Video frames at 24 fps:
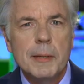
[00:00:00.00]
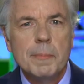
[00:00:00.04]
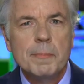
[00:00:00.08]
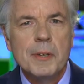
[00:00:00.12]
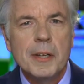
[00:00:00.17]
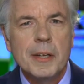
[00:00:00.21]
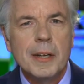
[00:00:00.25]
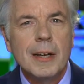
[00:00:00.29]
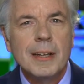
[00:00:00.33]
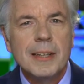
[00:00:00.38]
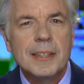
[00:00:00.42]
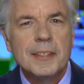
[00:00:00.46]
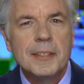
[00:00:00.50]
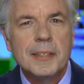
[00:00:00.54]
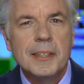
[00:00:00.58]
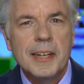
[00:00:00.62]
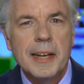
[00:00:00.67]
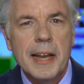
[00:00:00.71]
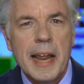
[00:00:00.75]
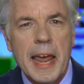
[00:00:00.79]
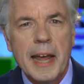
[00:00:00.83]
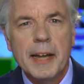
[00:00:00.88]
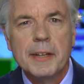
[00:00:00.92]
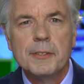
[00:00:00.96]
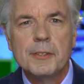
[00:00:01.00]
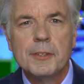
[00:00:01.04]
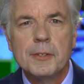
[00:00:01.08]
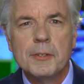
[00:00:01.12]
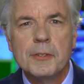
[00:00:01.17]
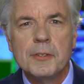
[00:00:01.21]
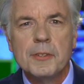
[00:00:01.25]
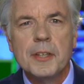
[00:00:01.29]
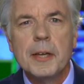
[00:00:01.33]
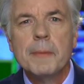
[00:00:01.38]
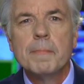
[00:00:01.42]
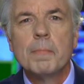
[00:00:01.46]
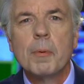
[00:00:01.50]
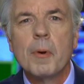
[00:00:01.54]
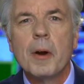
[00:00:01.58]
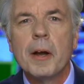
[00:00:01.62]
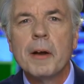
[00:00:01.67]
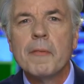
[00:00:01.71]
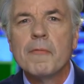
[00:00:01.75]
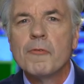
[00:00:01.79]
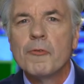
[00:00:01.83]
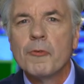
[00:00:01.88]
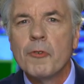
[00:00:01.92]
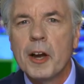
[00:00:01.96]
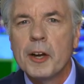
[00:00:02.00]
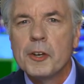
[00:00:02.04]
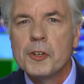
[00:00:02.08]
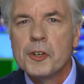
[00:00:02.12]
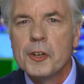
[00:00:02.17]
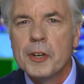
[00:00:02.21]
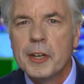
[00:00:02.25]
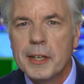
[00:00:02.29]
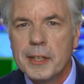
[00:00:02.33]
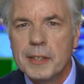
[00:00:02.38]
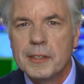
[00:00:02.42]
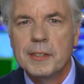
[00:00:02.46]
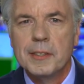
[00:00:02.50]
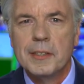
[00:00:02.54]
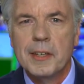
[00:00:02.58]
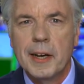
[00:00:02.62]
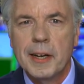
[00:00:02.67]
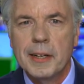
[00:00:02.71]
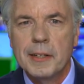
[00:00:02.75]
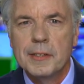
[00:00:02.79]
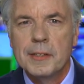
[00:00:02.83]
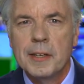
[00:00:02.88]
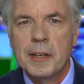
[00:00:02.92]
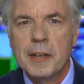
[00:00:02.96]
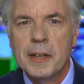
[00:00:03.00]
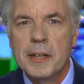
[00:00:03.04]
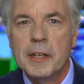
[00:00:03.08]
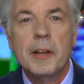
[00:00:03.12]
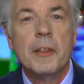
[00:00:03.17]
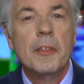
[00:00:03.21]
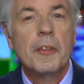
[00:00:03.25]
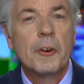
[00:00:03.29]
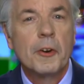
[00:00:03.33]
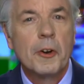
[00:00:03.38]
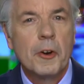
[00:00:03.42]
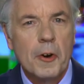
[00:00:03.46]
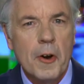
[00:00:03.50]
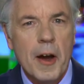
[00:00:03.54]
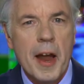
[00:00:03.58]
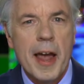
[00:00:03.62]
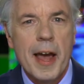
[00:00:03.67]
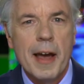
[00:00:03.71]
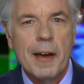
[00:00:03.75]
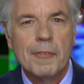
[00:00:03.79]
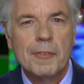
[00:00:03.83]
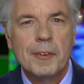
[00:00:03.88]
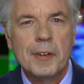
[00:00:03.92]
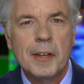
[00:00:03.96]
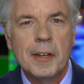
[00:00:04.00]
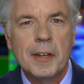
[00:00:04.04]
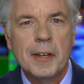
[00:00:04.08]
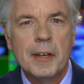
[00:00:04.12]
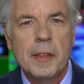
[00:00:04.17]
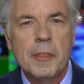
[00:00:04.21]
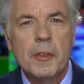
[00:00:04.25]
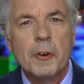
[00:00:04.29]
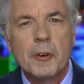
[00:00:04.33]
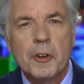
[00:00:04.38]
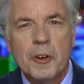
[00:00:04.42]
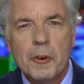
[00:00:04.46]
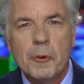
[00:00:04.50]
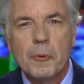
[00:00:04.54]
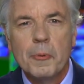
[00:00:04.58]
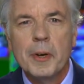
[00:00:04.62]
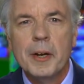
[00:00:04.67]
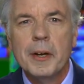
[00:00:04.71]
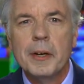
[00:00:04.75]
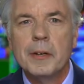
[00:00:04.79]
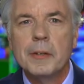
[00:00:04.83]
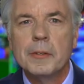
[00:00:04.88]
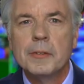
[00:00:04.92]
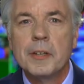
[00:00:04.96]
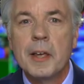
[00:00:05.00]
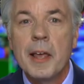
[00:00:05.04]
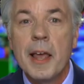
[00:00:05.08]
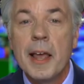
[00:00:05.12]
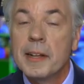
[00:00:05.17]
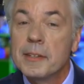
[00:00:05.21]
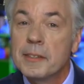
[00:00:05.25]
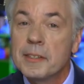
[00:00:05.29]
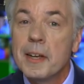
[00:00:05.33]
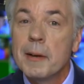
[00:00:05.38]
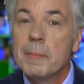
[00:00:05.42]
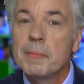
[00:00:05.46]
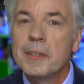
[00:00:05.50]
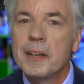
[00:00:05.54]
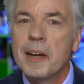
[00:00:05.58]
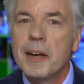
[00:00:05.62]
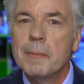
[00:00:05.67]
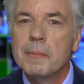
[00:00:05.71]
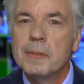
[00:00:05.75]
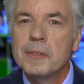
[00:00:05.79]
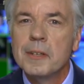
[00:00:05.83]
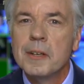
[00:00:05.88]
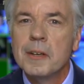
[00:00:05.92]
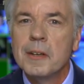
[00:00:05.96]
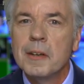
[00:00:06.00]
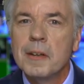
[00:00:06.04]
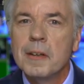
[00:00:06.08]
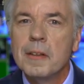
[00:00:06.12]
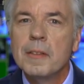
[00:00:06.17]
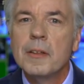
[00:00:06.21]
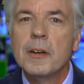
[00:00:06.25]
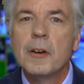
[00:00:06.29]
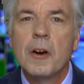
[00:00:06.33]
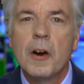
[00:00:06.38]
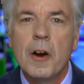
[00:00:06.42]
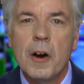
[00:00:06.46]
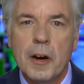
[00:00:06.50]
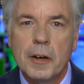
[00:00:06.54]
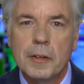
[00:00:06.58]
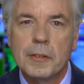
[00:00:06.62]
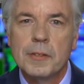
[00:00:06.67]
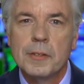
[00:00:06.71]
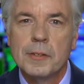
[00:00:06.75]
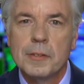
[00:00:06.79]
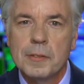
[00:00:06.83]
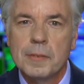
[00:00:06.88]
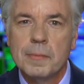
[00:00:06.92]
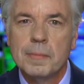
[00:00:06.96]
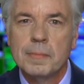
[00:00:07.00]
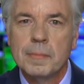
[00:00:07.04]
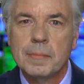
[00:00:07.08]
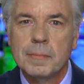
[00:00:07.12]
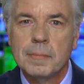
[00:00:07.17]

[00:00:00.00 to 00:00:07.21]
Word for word: Lipton elicited answers that brought fresh insights into their craft their careers, and sometimes their hearts.